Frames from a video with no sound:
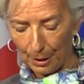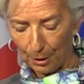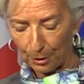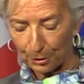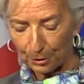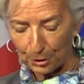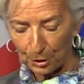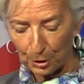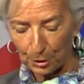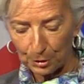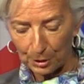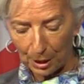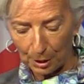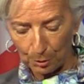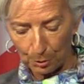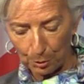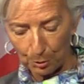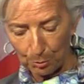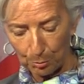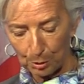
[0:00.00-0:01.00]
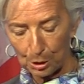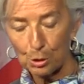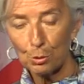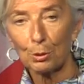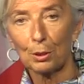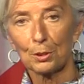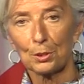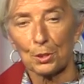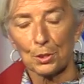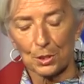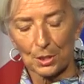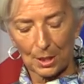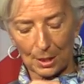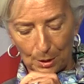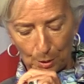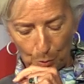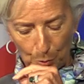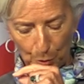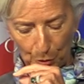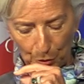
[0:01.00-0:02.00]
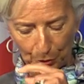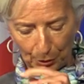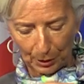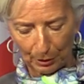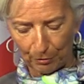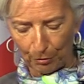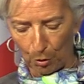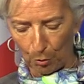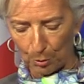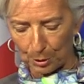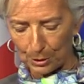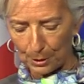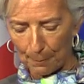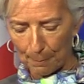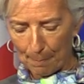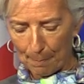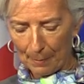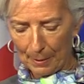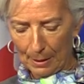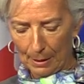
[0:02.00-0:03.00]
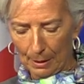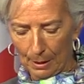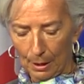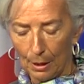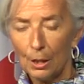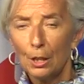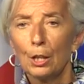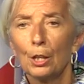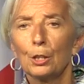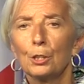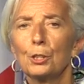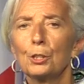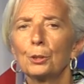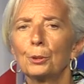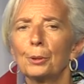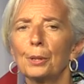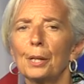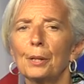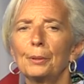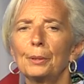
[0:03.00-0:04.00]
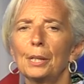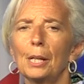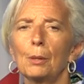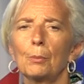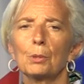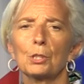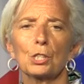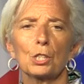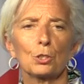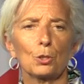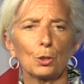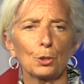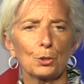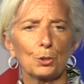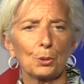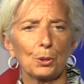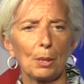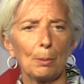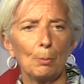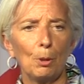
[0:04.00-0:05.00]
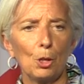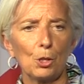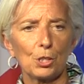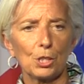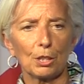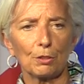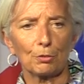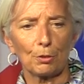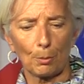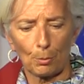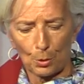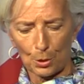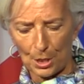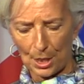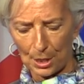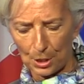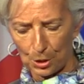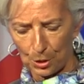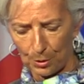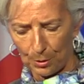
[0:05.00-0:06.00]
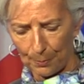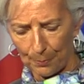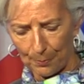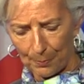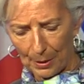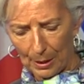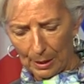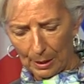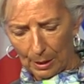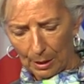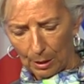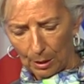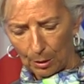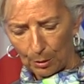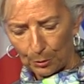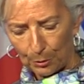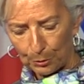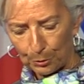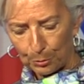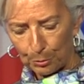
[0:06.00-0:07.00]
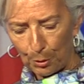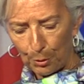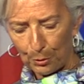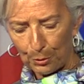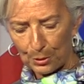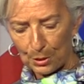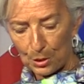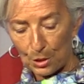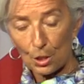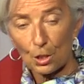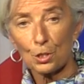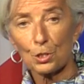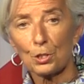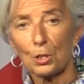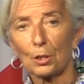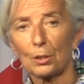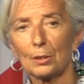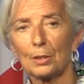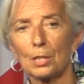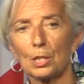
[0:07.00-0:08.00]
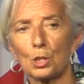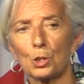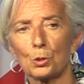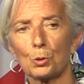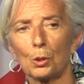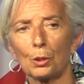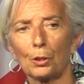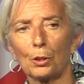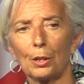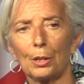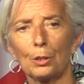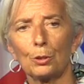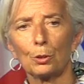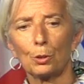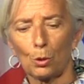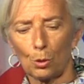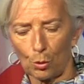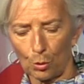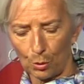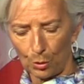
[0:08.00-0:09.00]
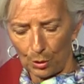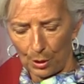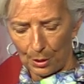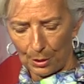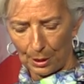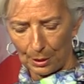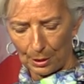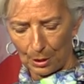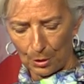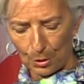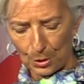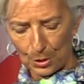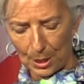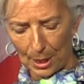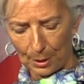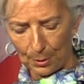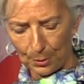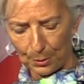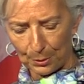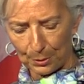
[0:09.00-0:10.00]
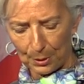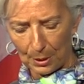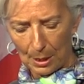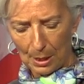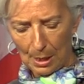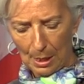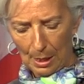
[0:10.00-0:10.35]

third arrow which will sustain growth going forward. Euro area, which is also emerging from recession, although growth is certainly stronger in the core than in the south.